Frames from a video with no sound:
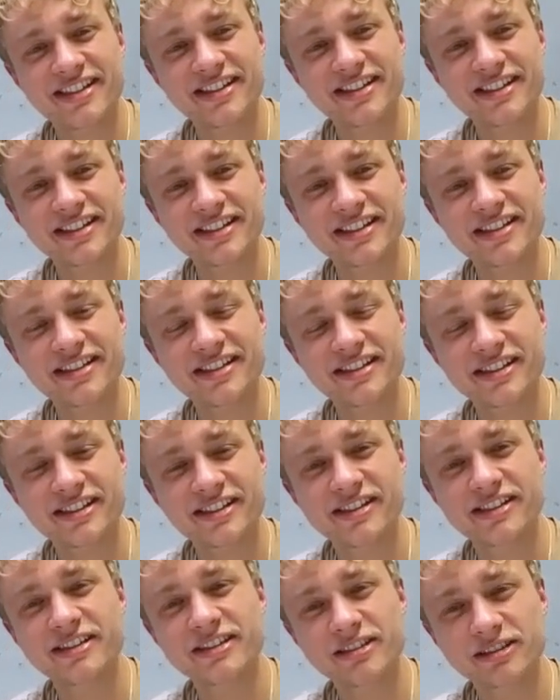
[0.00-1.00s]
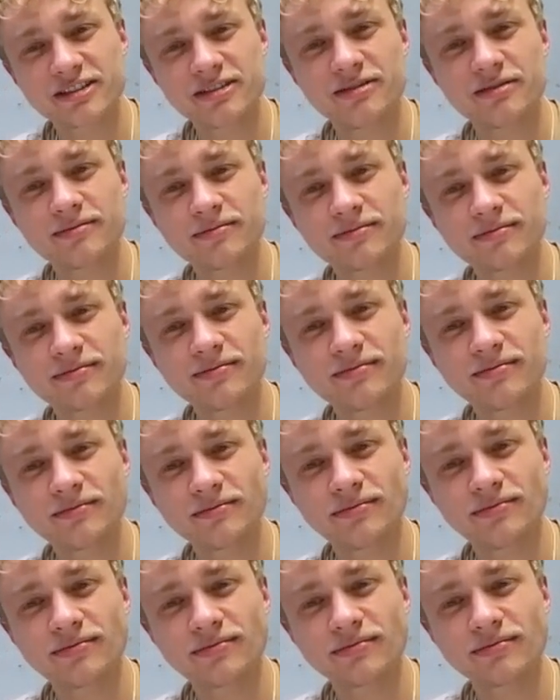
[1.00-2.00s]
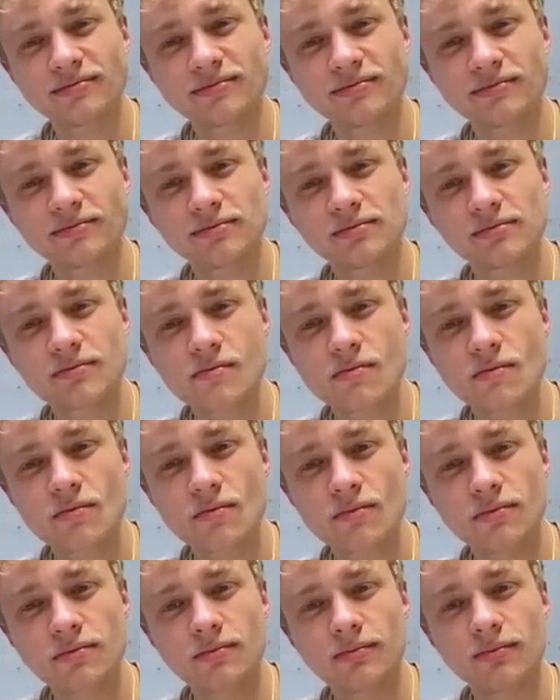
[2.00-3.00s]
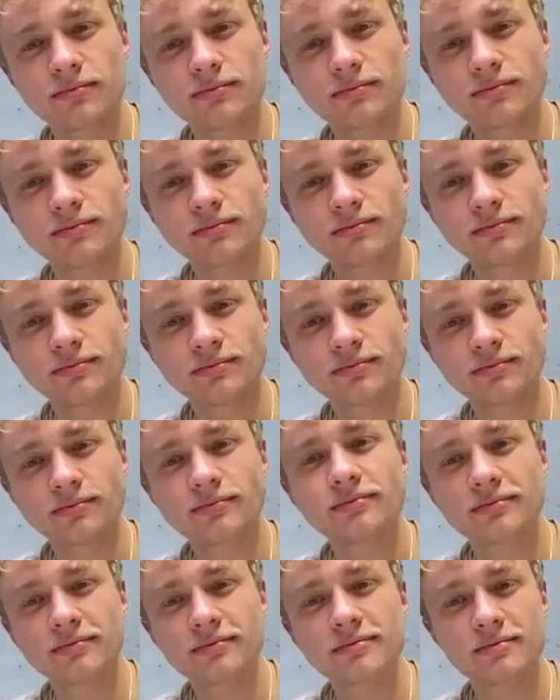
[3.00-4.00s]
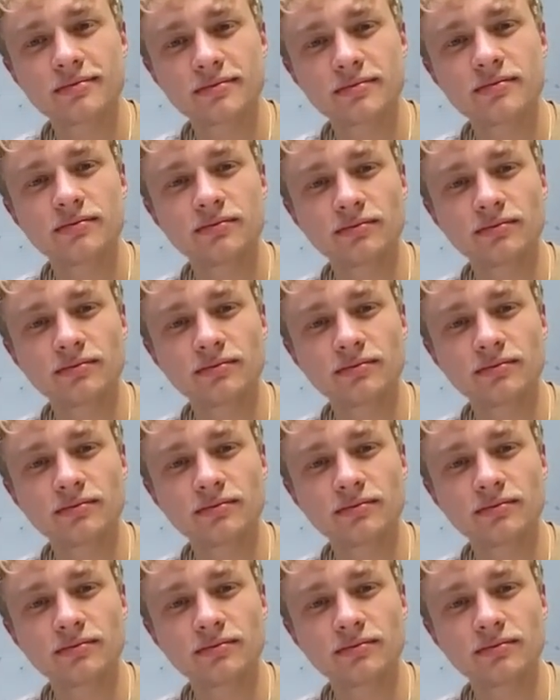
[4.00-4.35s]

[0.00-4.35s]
This person isn't speaking.